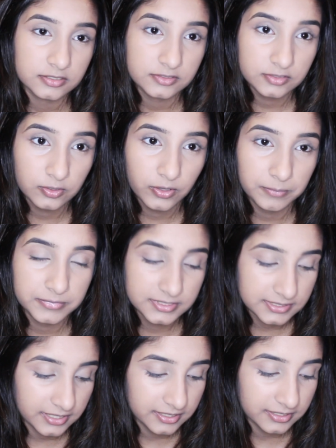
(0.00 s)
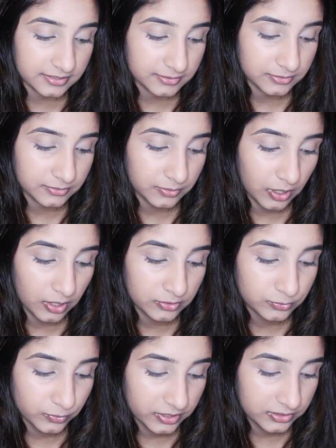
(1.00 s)
So I'm deciding,
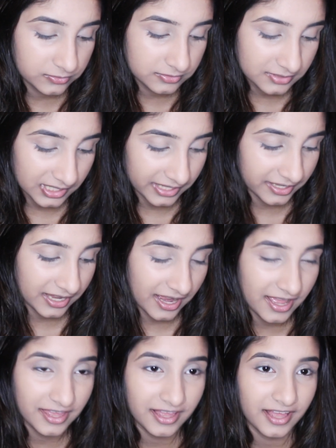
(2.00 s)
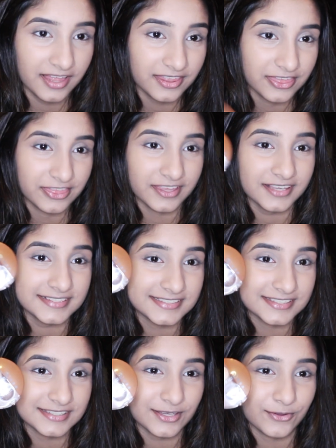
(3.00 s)
do I use like this
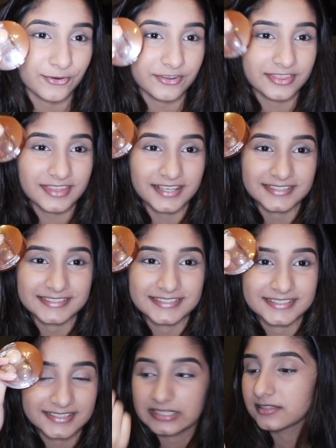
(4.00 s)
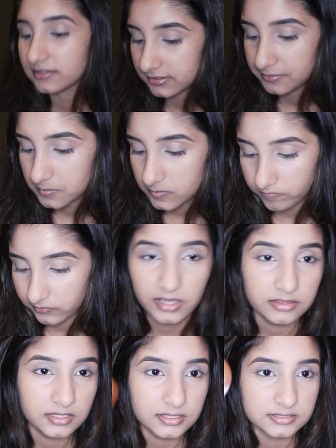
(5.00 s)
or this?
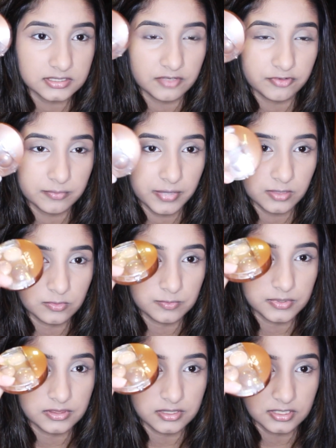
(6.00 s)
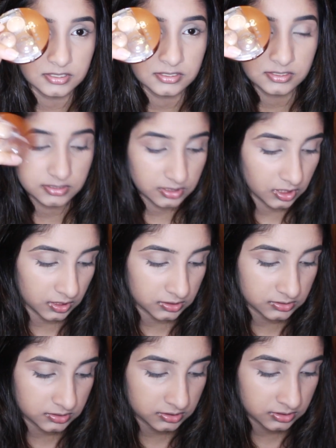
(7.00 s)
I think a safer bet would be this,
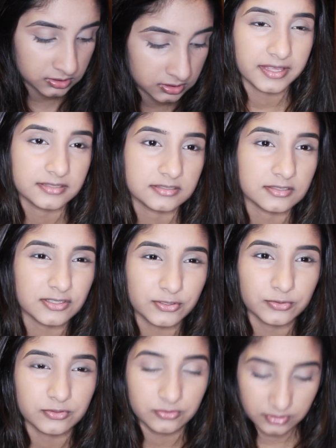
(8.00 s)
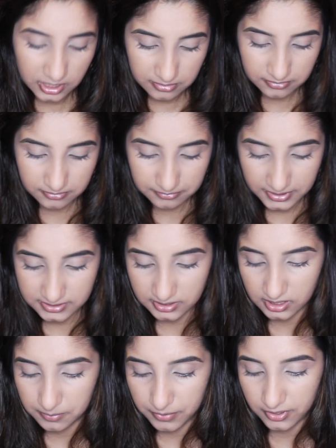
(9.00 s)
because it's nude. You can
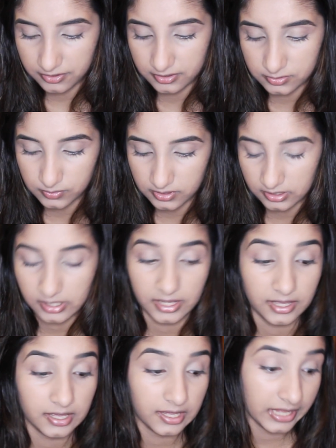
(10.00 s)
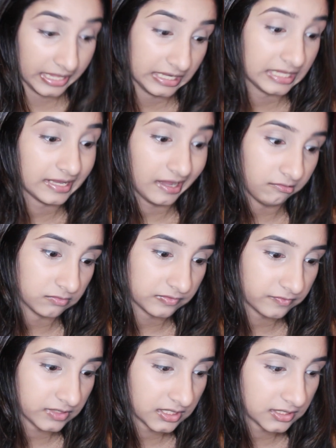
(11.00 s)
basically pair this with any
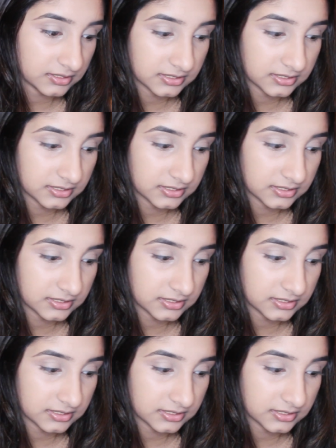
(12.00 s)
outfit.